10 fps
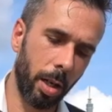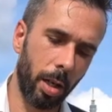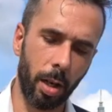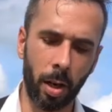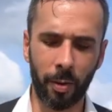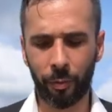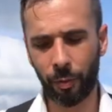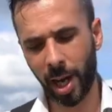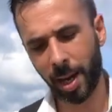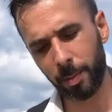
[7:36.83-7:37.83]
of
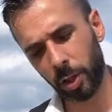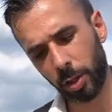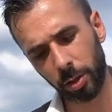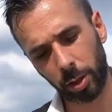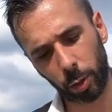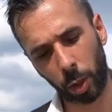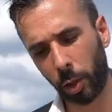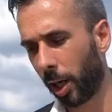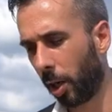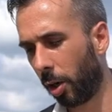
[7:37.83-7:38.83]
lime juice, three
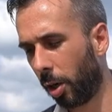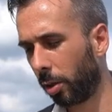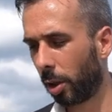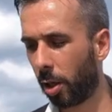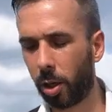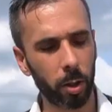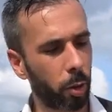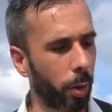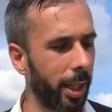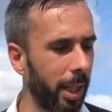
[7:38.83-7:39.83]
quarter ounce or
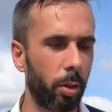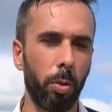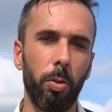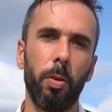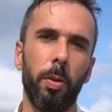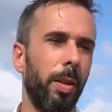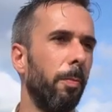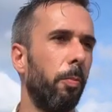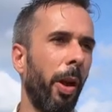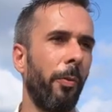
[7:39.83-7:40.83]
22.5
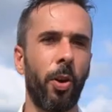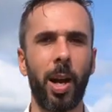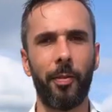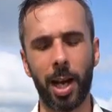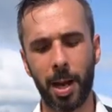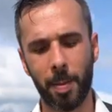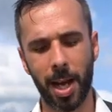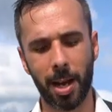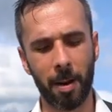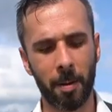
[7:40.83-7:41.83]

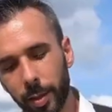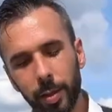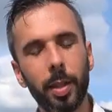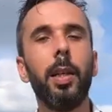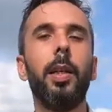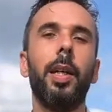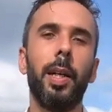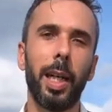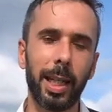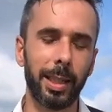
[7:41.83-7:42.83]
ml.
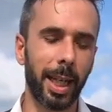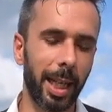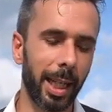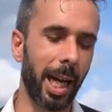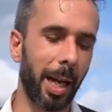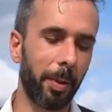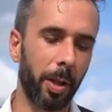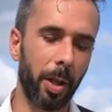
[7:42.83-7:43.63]
And then I'm gonna